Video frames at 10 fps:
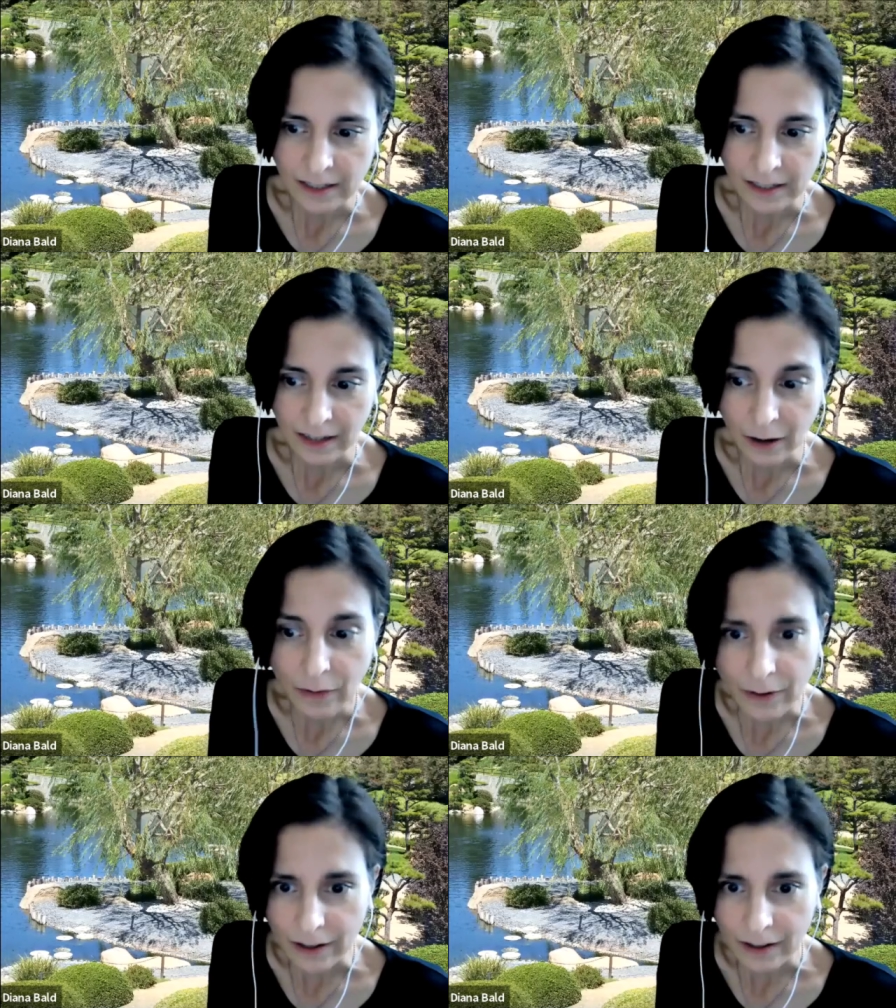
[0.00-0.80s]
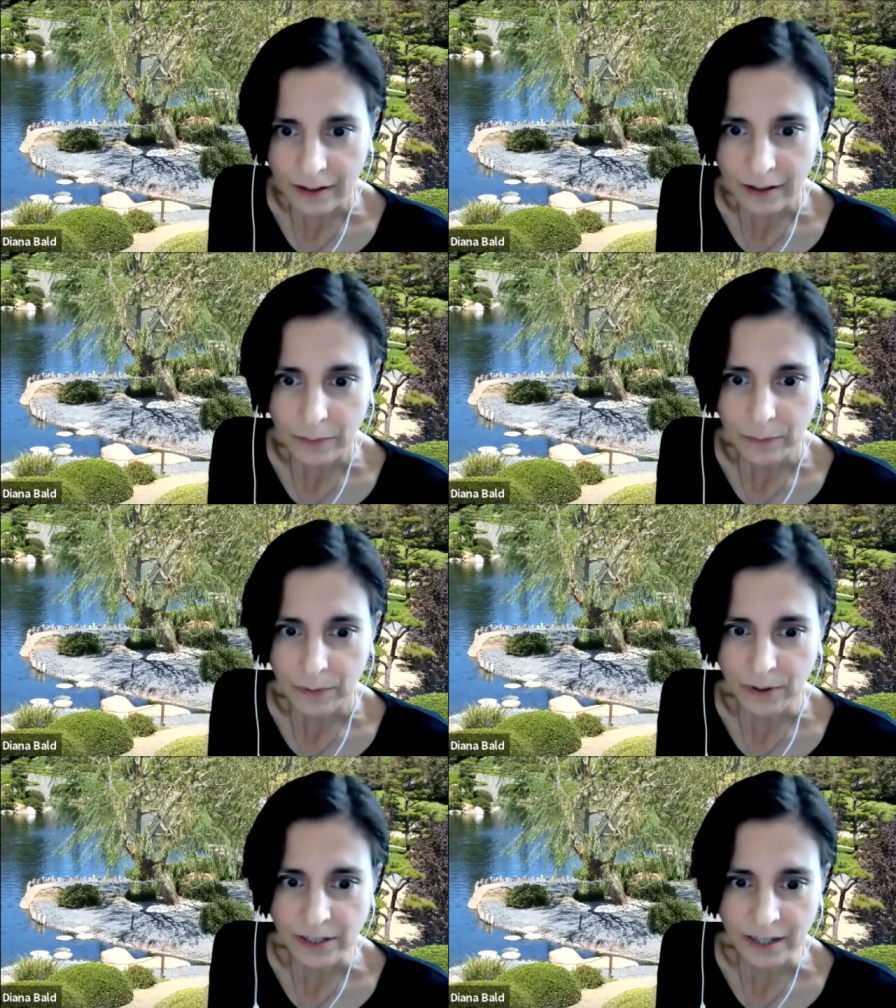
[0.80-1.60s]
an alpha
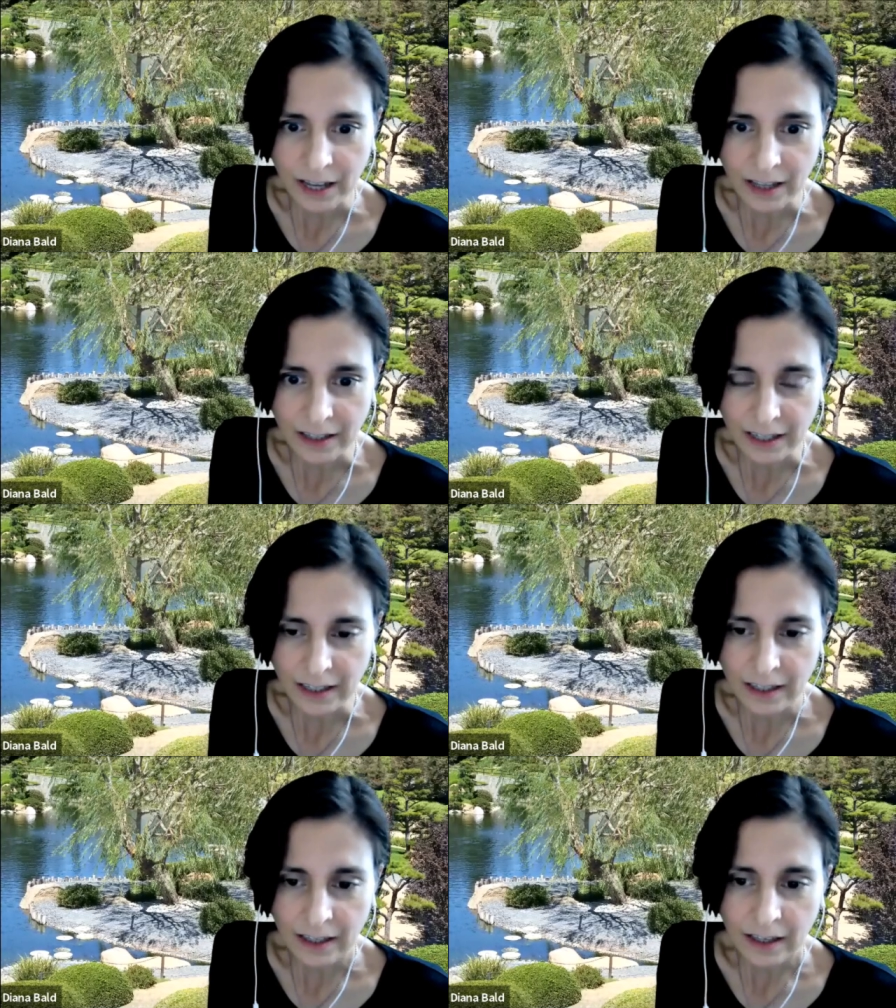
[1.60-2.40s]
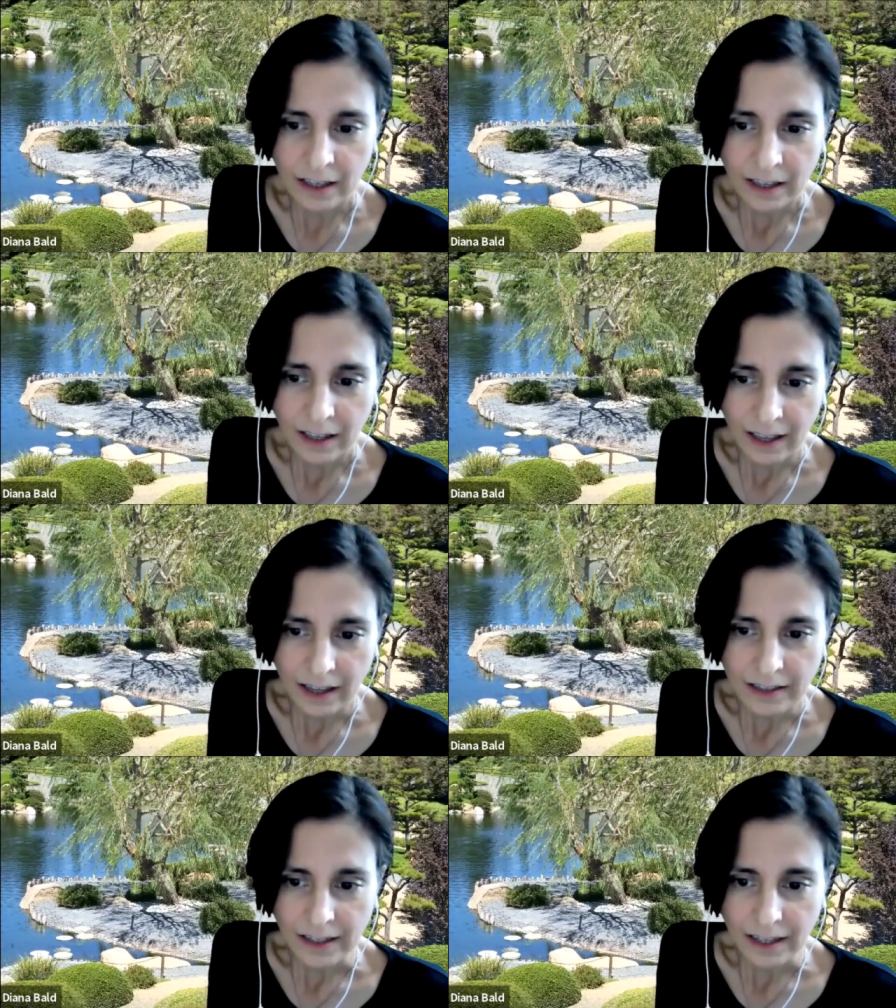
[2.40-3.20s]
personality,
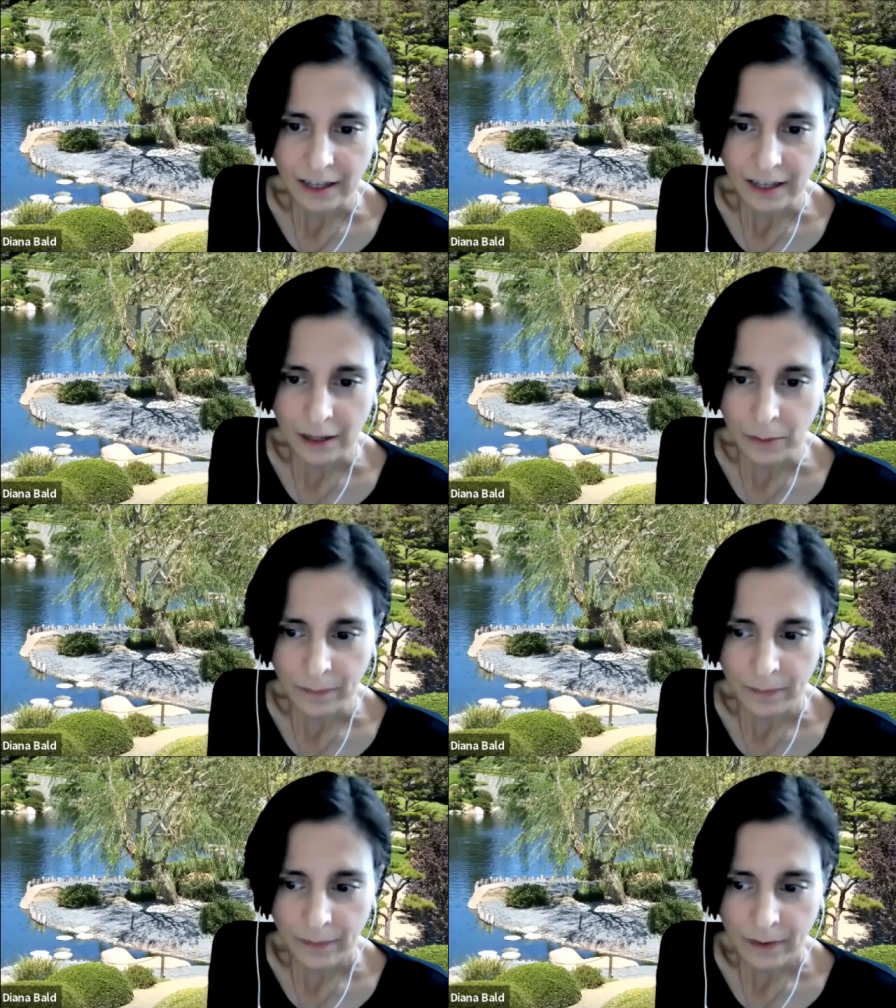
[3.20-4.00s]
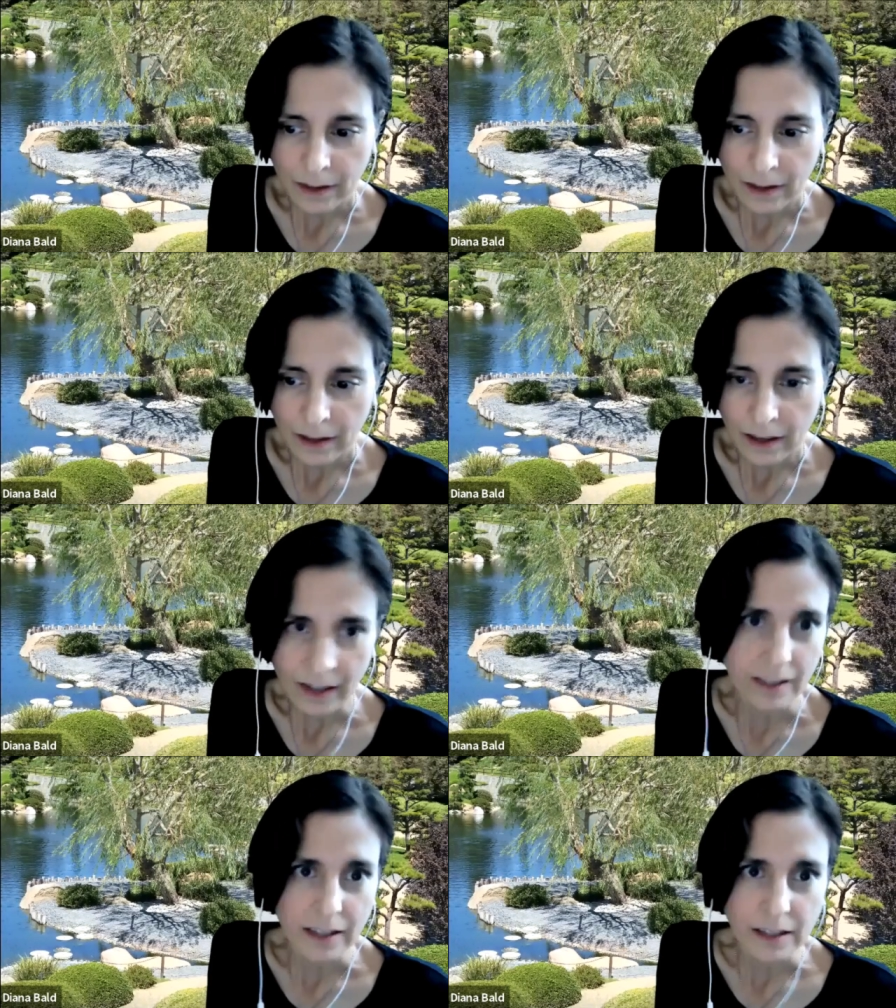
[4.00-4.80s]
and to him,
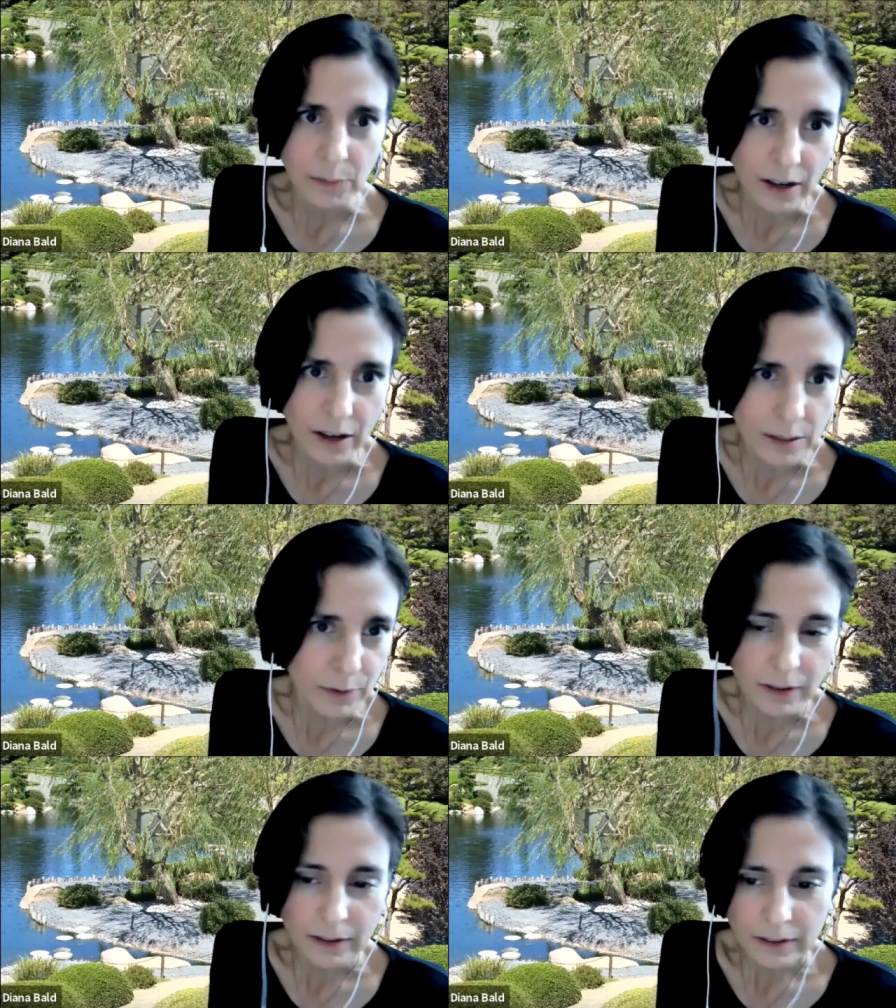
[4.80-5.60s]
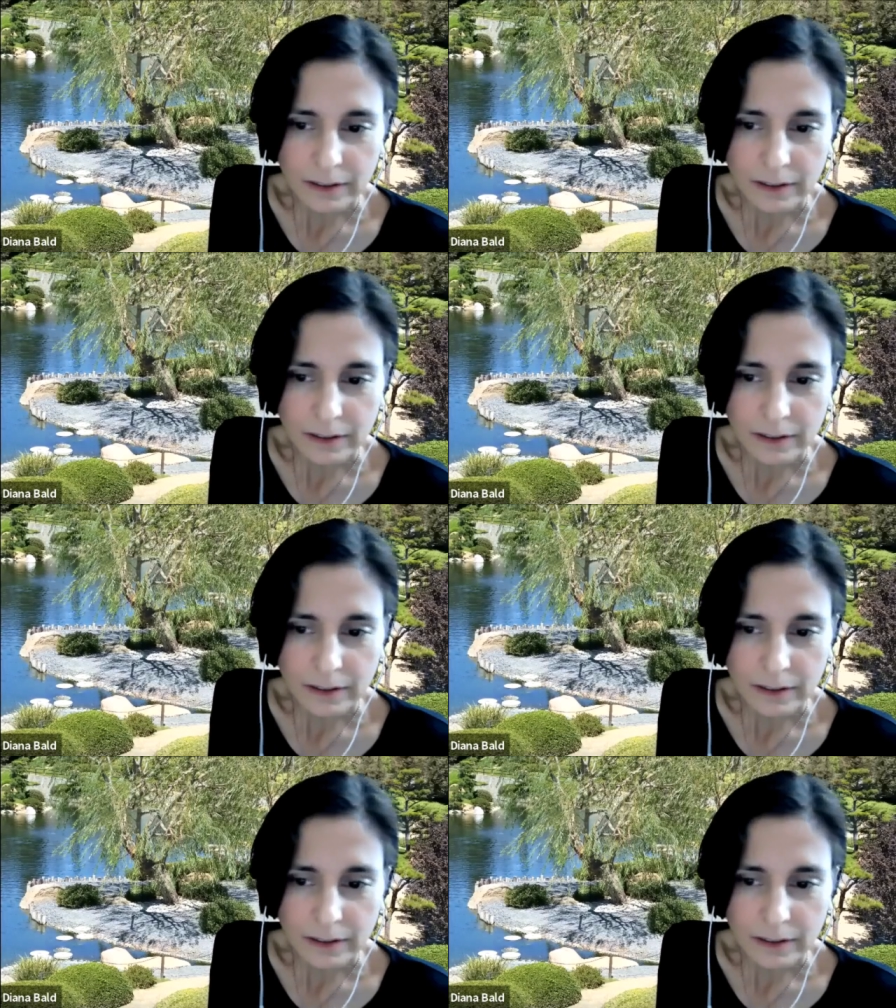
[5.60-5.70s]
anything is possible.